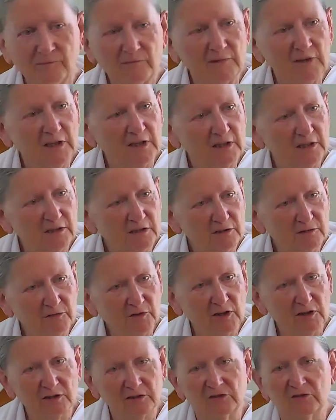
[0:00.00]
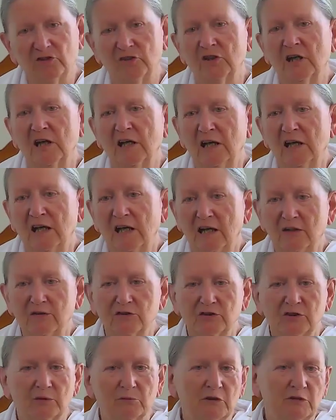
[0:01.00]
in advance how
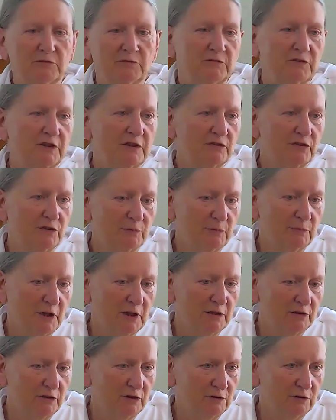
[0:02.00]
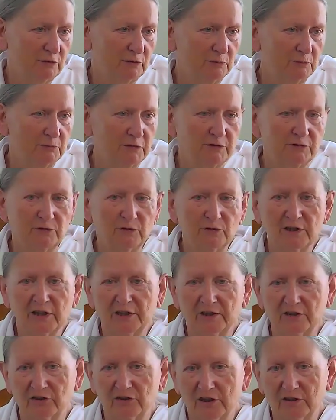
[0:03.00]
someone feels about you before they
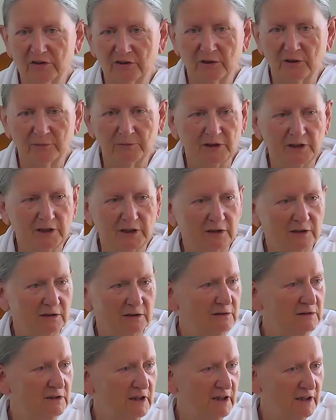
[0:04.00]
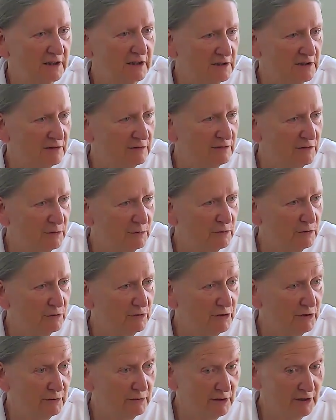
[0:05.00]
say something negative towards
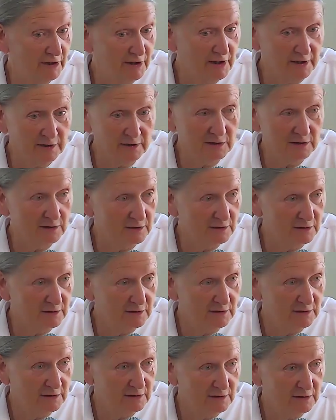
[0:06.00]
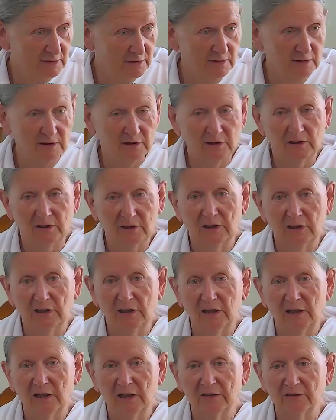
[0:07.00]
you, correct?
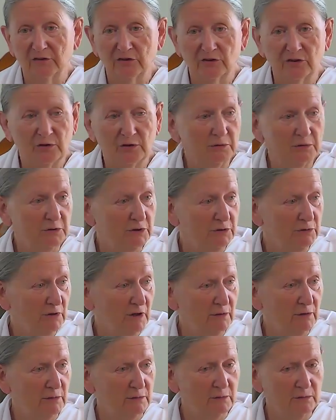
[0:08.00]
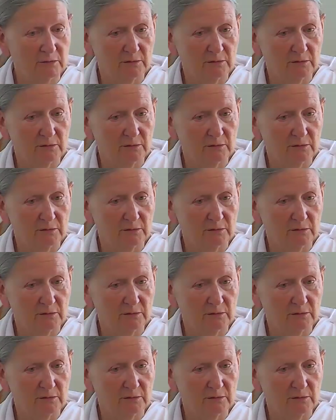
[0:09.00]
And so you know.